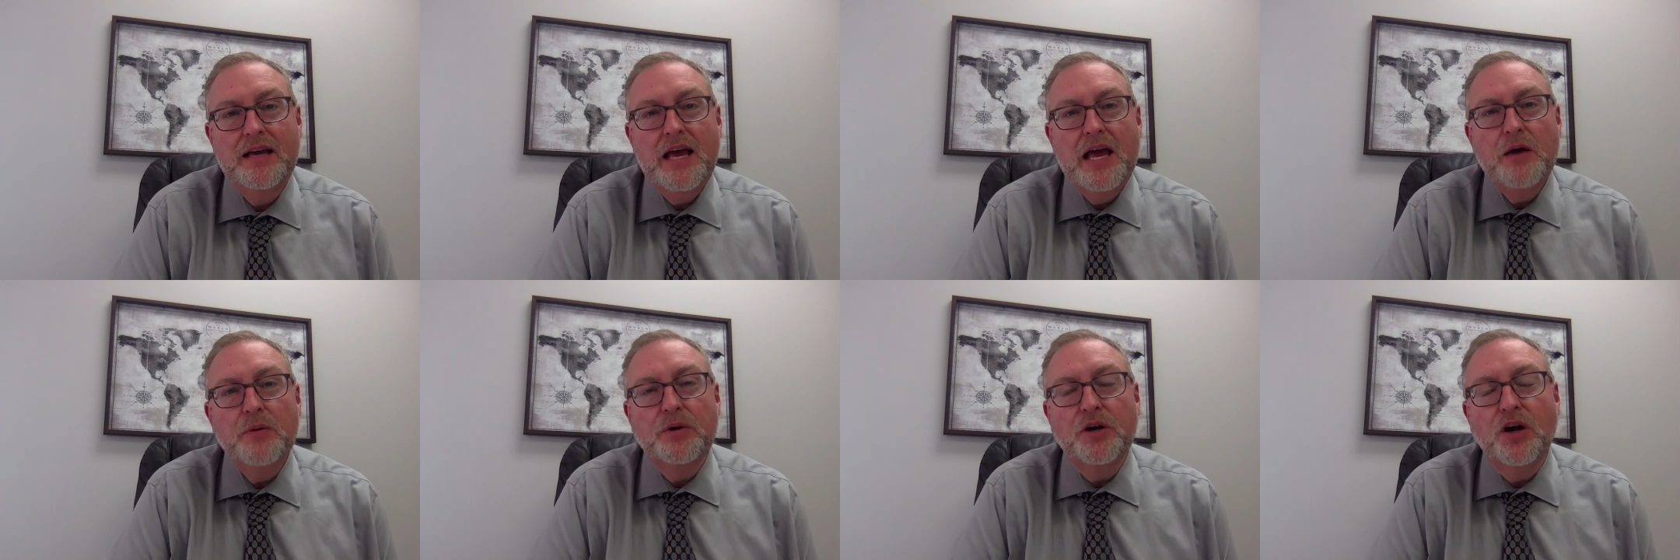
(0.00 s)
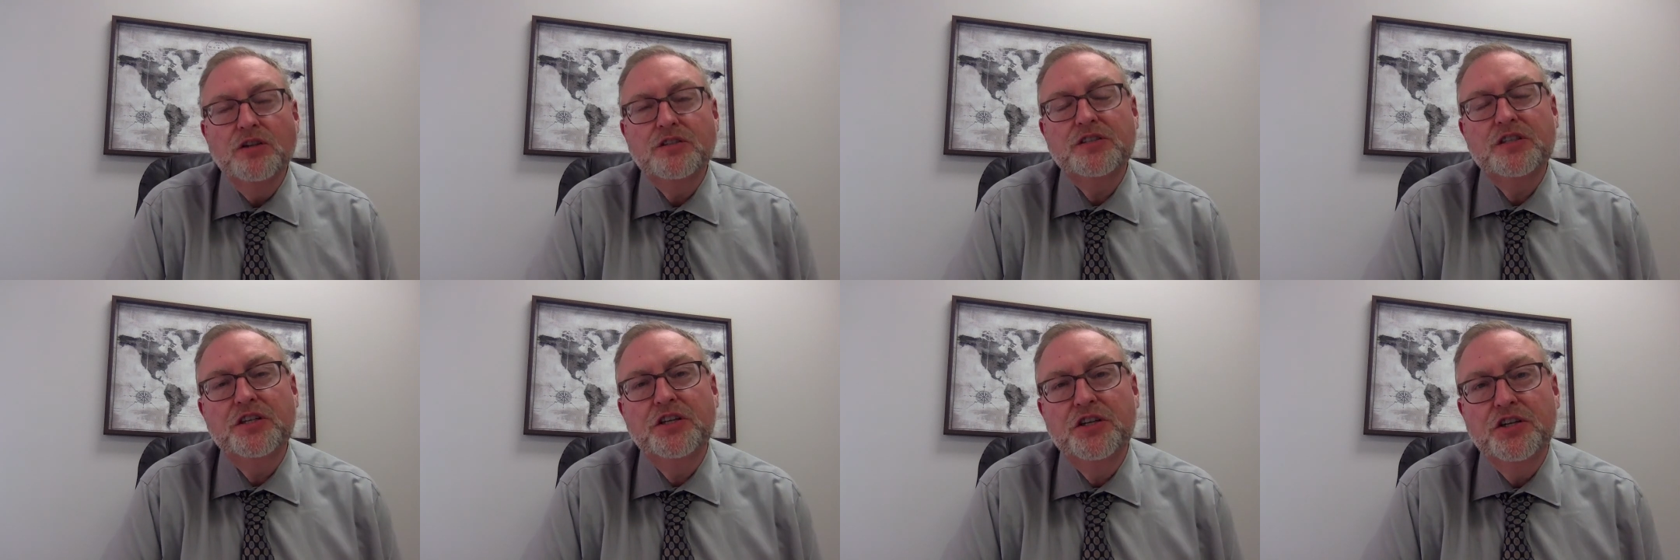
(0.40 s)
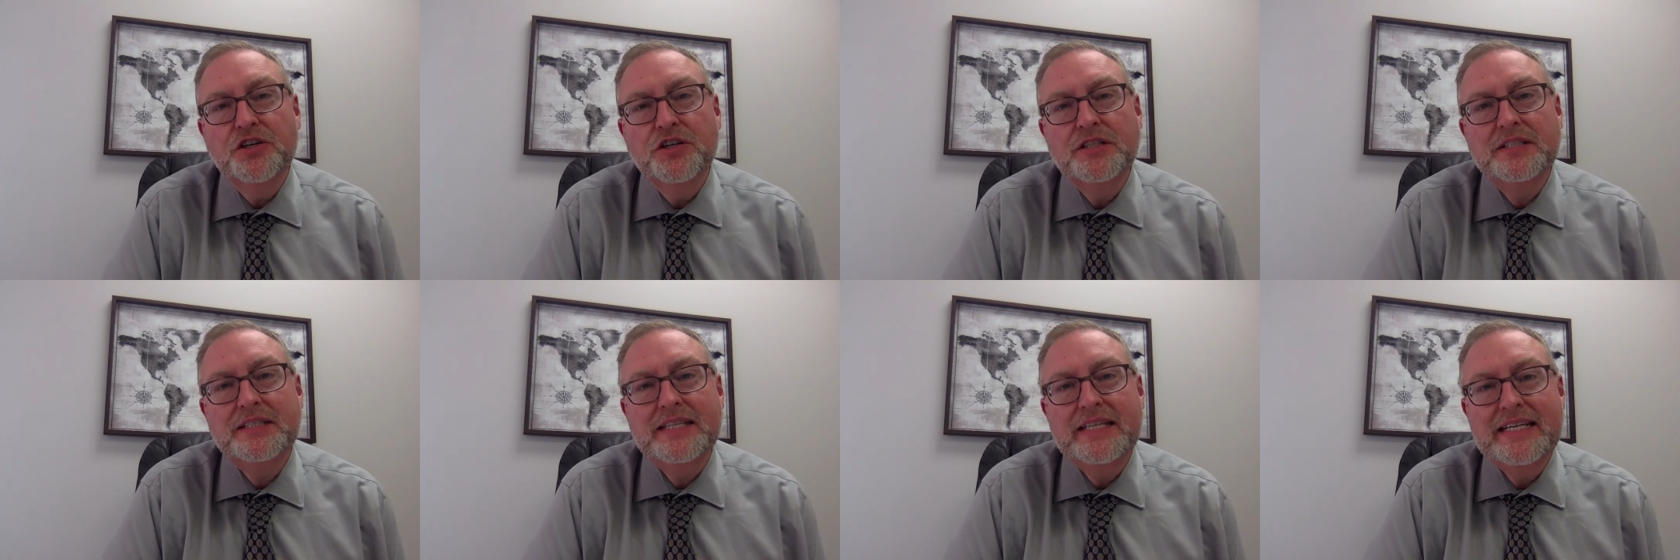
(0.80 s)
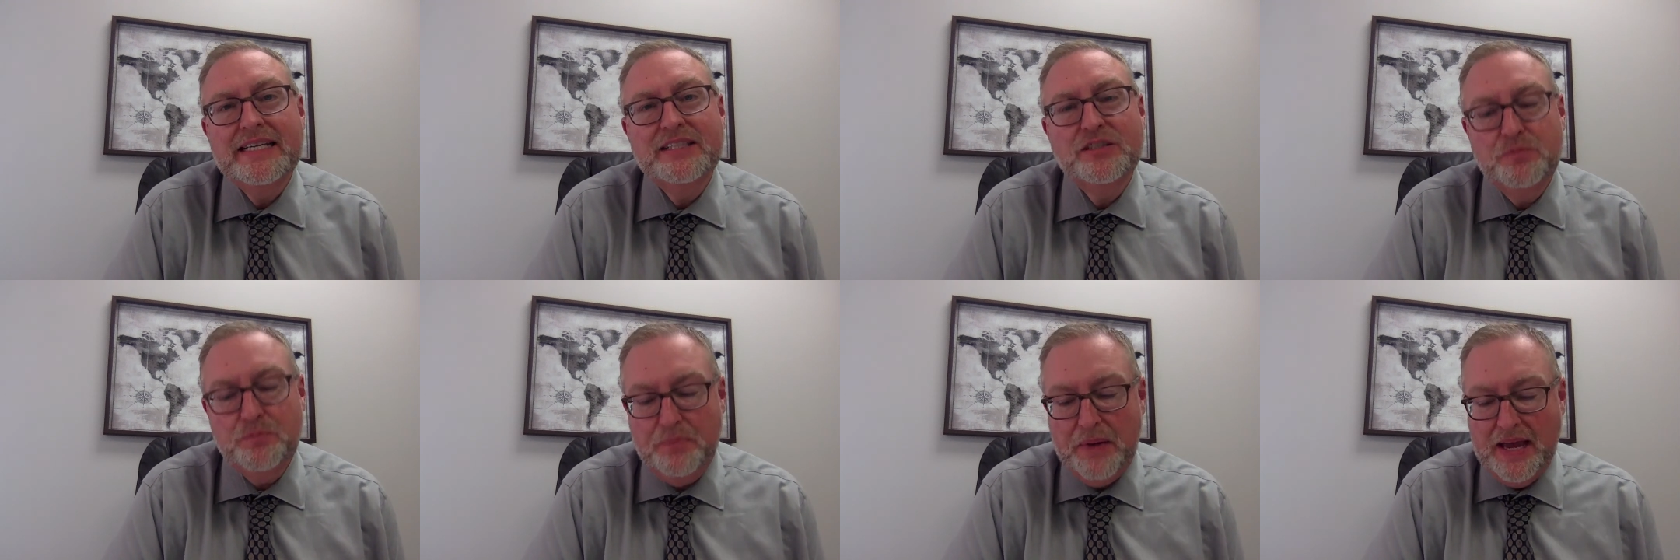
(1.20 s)
And when our security
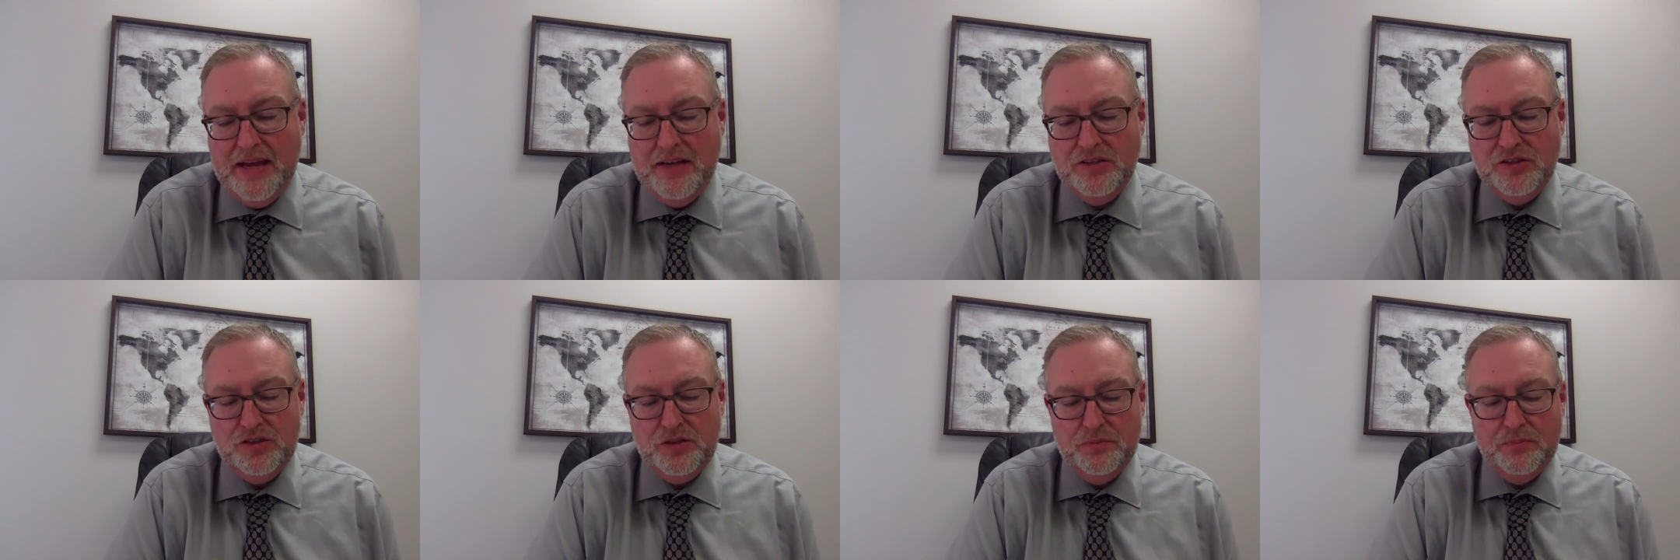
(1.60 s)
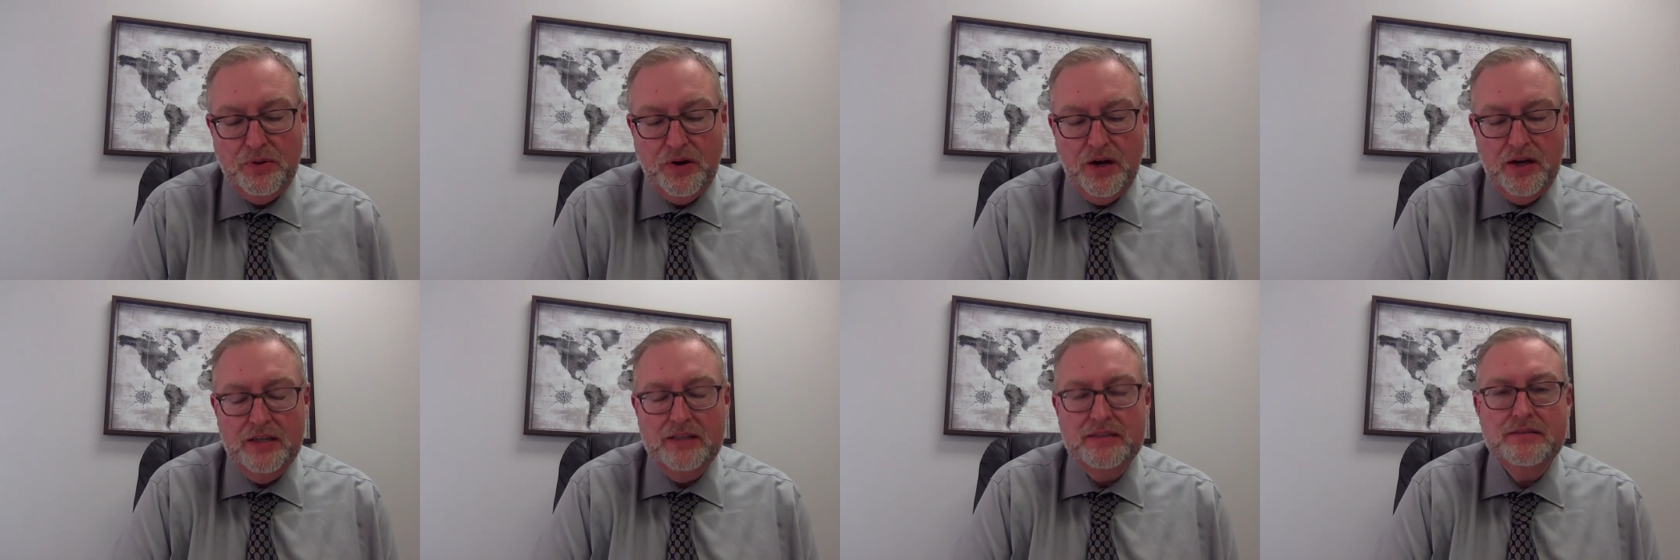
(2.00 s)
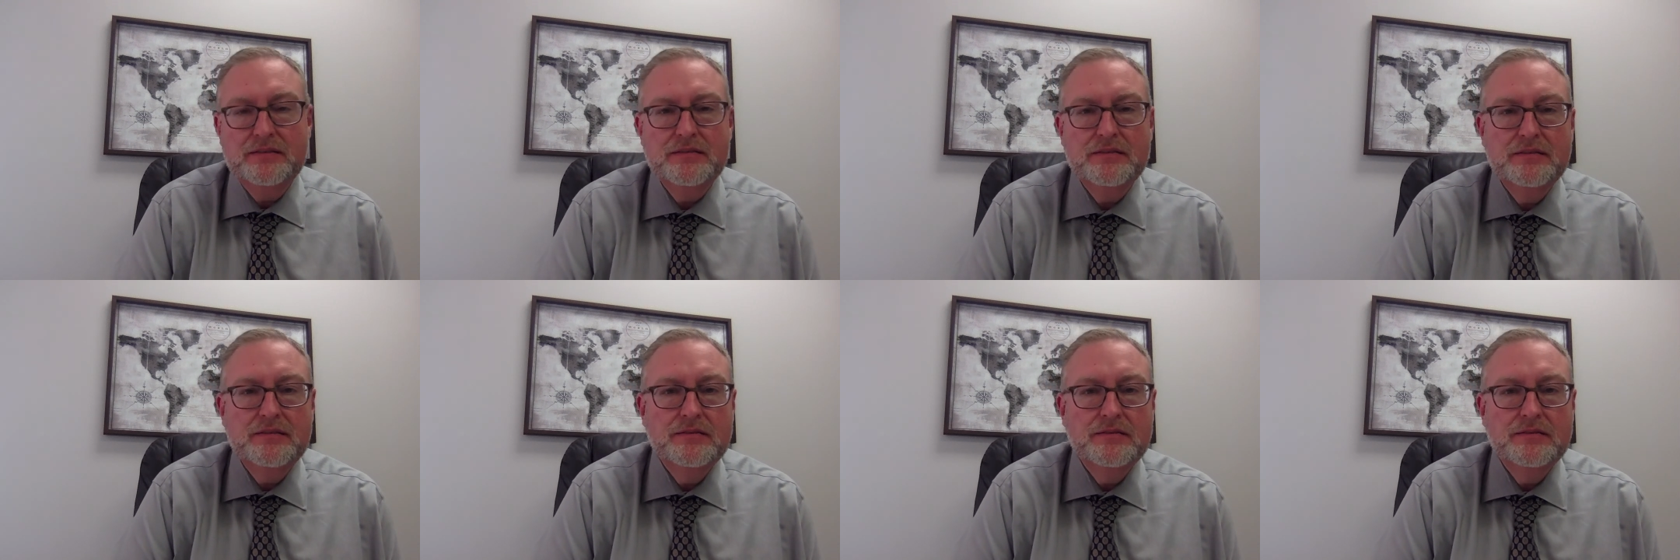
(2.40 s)
is based upon